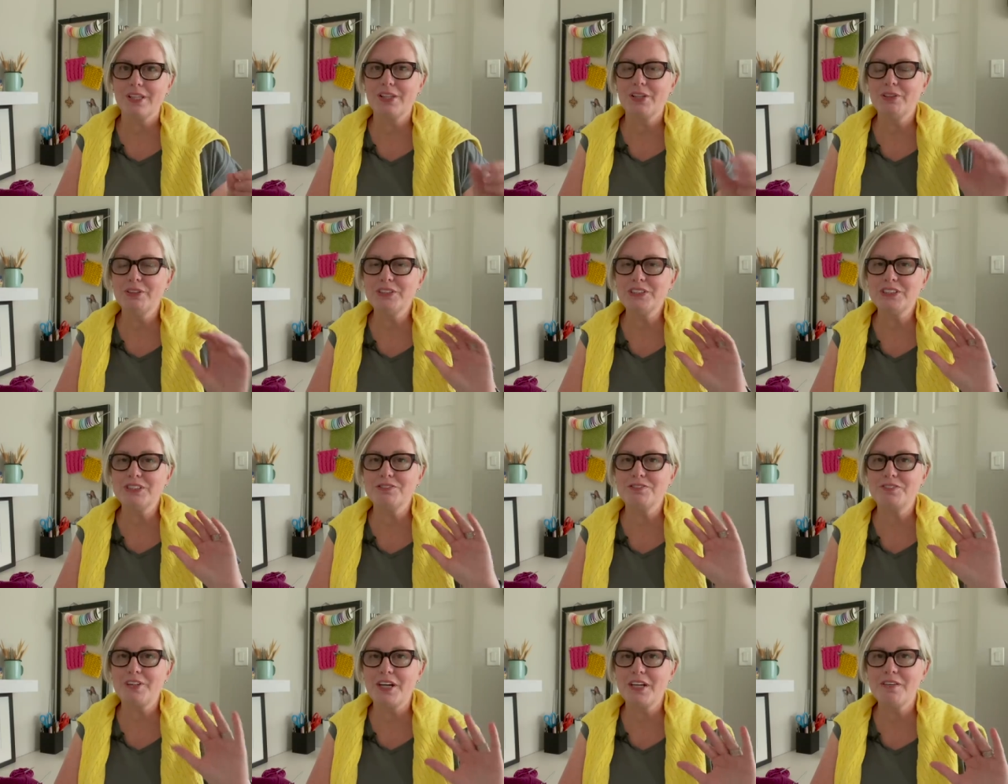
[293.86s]
Those are the
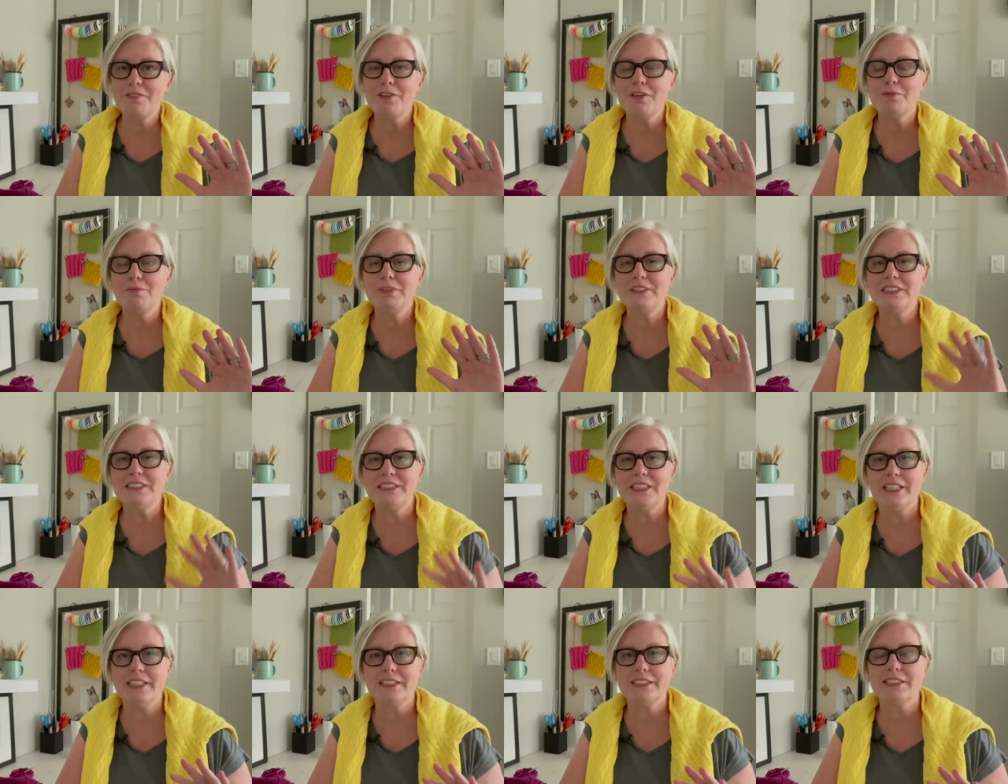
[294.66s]
5
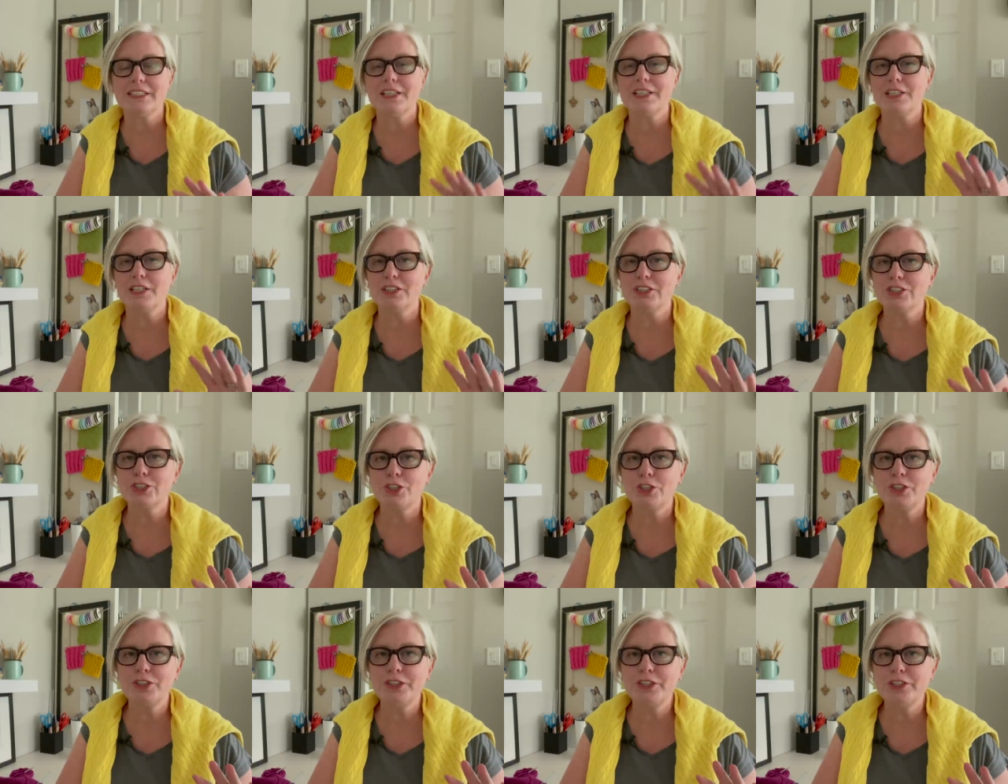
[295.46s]
mistakes that
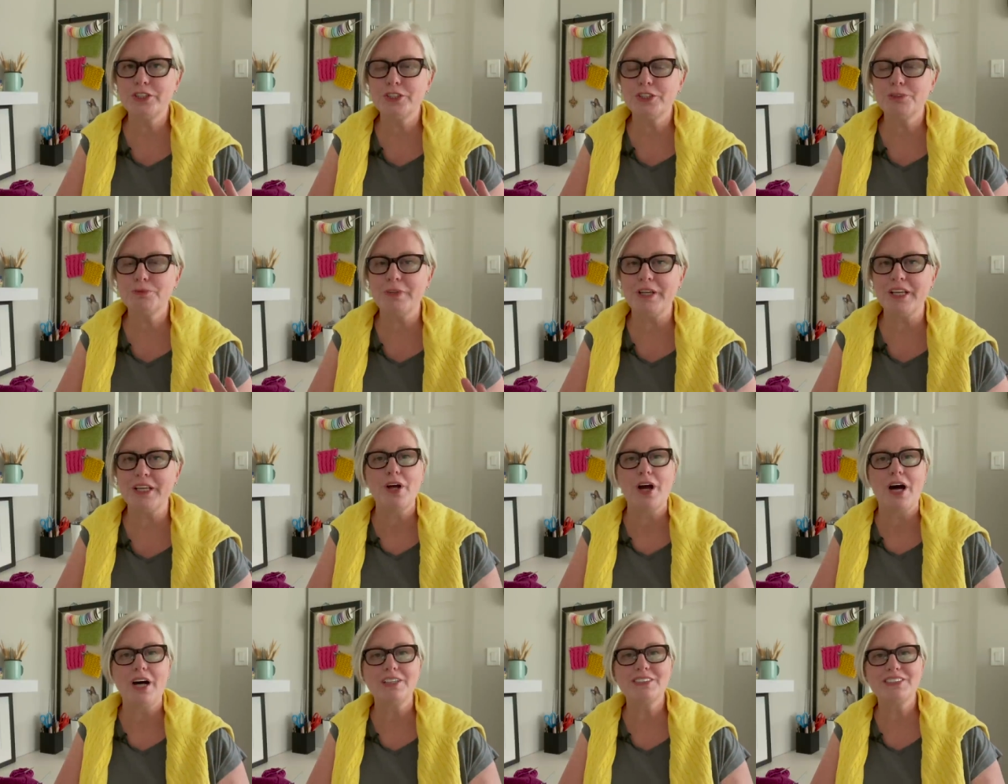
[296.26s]
shawl knitters
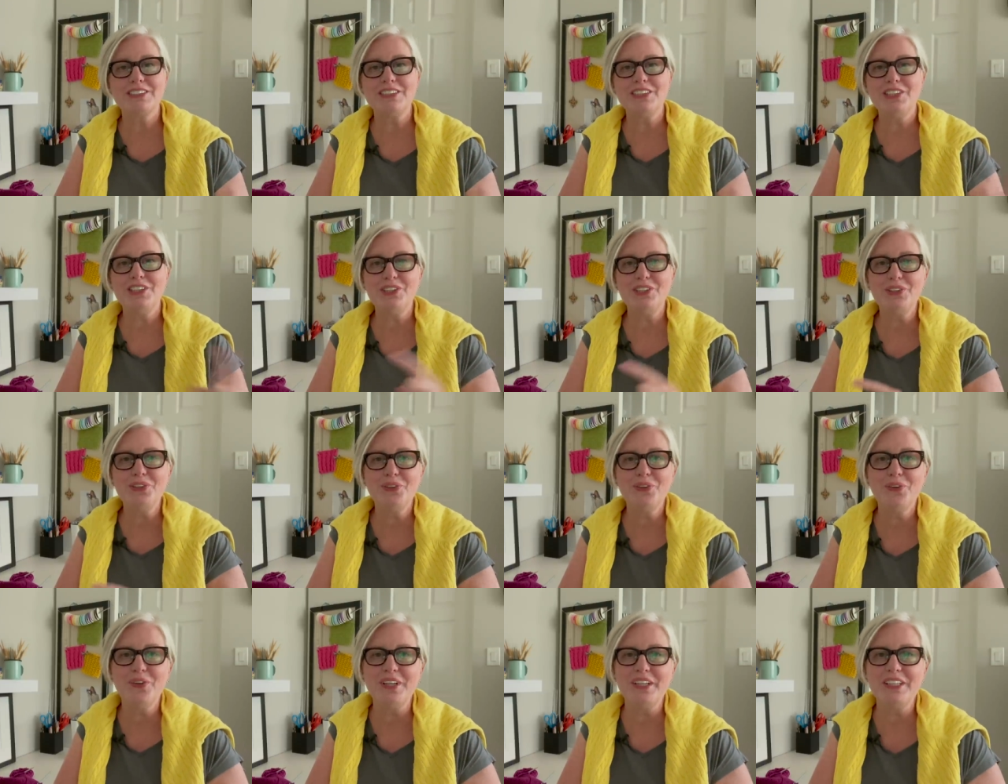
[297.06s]
make. I'll see
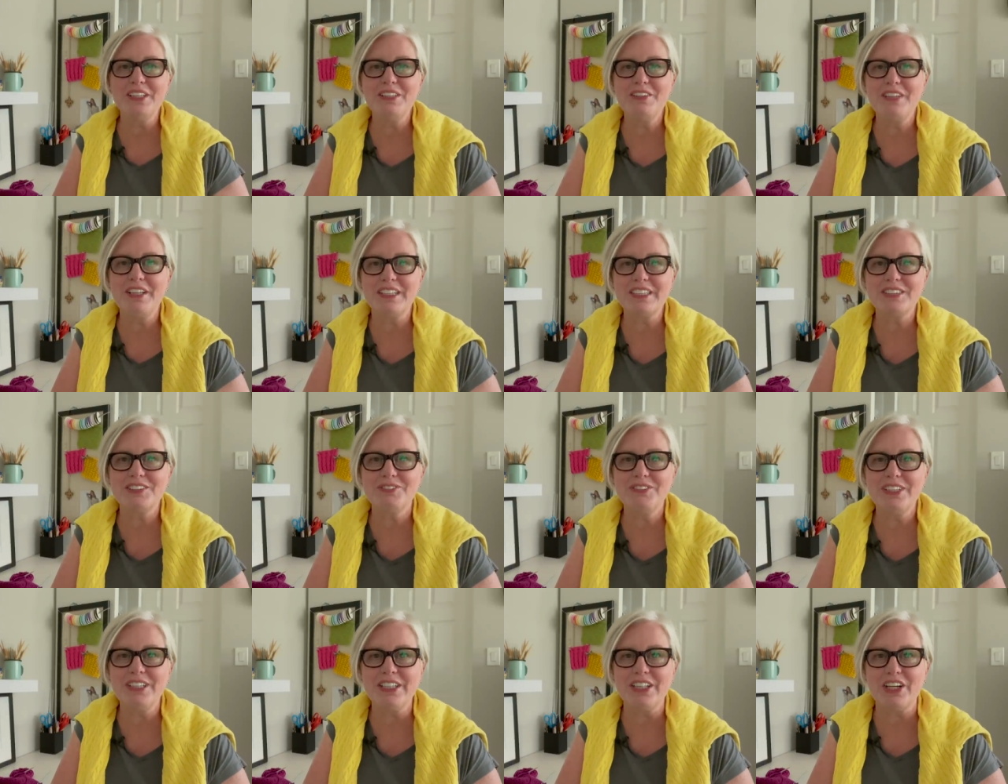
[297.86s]
you in the next
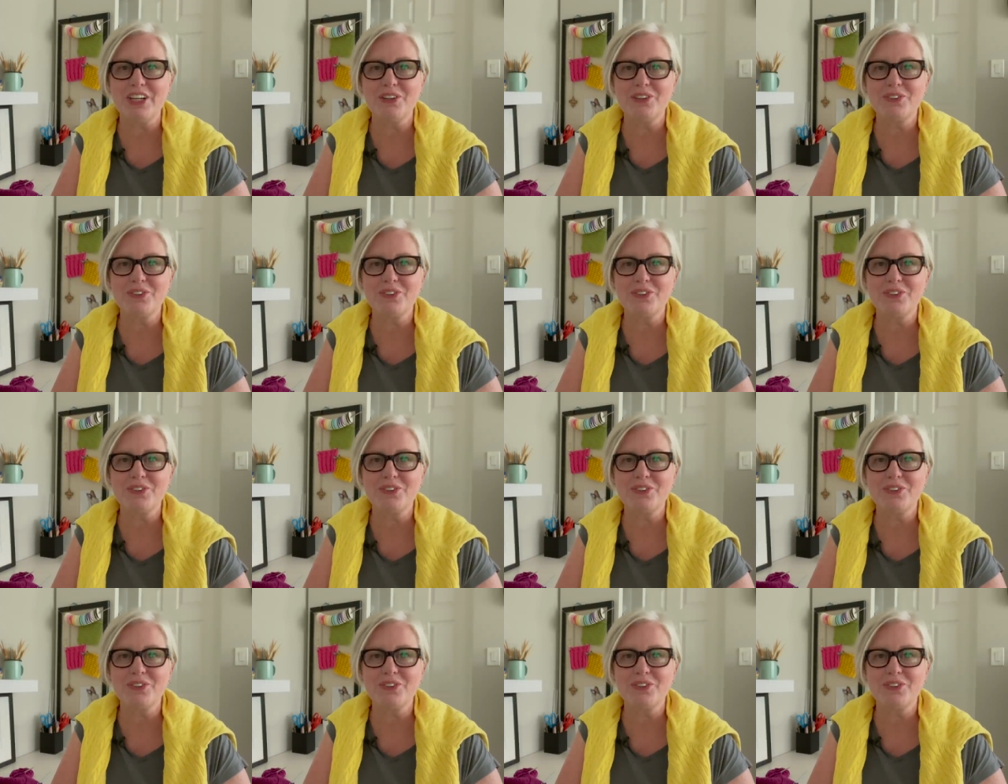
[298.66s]
video.